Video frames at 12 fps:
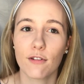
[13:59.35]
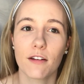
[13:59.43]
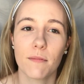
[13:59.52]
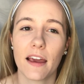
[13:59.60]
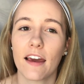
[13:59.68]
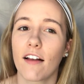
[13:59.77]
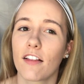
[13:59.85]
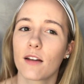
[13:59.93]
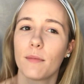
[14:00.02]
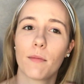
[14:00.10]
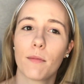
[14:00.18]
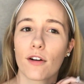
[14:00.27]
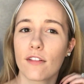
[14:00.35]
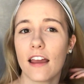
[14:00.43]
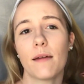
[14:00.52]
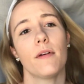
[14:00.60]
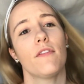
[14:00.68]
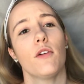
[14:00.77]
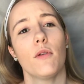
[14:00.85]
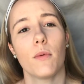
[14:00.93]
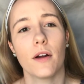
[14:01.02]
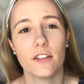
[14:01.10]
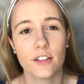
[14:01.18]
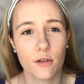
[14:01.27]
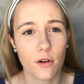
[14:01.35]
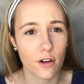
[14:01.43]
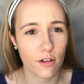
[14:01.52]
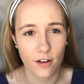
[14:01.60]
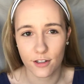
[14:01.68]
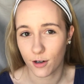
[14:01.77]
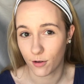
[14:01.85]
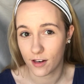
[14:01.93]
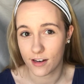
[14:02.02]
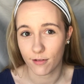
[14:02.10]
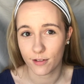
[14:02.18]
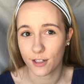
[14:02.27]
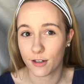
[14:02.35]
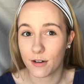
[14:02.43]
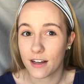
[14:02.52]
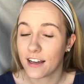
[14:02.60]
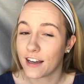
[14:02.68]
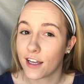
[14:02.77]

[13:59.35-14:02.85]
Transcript: You can make it a little bit more glam if you would want to, or you can tone it down too,